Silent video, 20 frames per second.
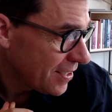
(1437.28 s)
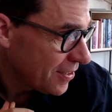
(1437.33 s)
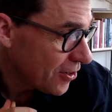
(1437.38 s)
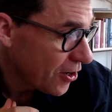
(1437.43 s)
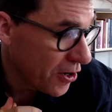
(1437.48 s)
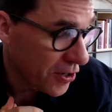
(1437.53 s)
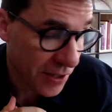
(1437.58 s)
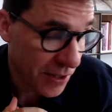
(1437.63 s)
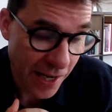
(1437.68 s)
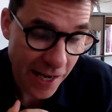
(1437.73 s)

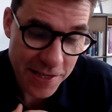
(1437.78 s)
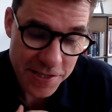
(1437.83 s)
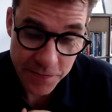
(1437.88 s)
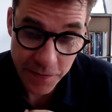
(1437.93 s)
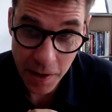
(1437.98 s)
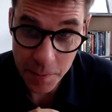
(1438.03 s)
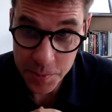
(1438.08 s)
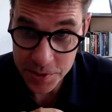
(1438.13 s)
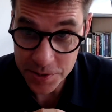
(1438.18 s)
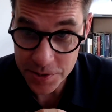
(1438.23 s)
all kinds of
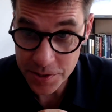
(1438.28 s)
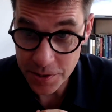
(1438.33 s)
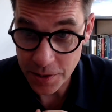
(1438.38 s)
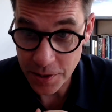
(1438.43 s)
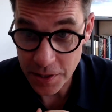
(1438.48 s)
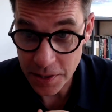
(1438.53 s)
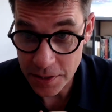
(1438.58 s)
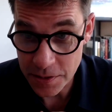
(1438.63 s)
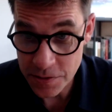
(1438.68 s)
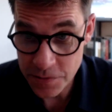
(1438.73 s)

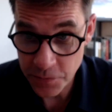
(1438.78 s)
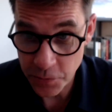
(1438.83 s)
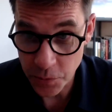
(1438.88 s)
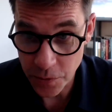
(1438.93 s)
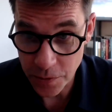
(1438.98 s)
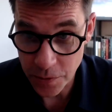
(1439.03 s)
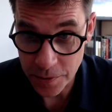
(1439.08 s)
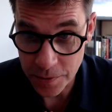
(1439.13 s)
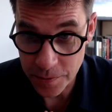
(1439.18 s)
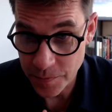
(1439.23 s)
opportunities
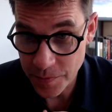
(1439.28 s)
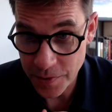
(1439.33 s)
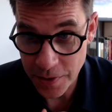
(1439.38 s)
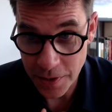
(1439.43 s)
for